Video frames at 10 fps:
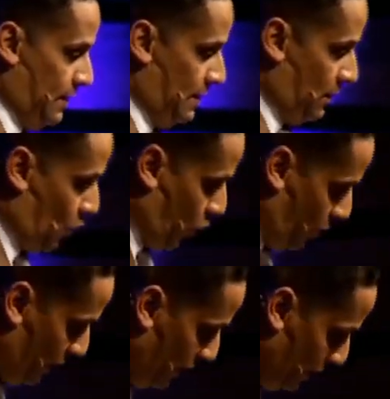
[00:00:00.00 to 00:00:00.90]
the
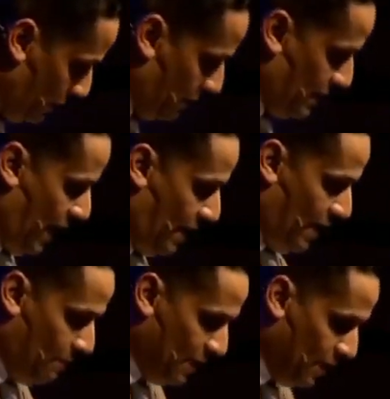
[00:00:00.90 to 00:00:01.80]
current near the dam, that had
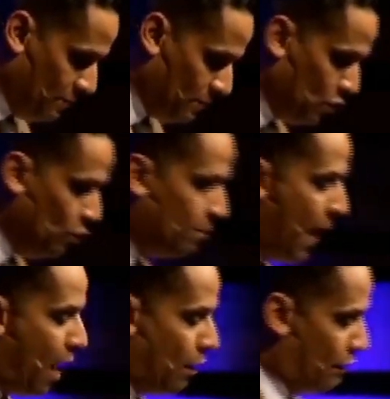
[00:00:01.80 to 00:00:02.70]
become too
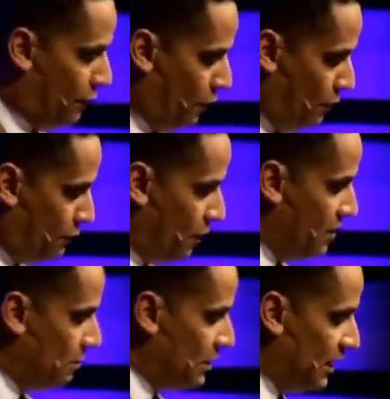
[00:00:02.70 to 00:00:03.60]
powerful for
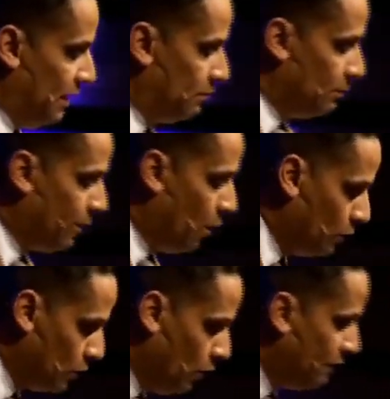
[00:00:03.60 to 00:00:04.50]
them to keep the boat
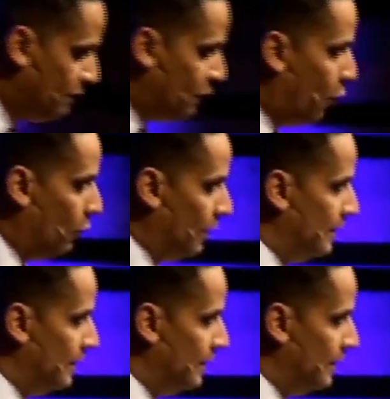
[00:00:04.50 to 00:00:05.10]
going forward,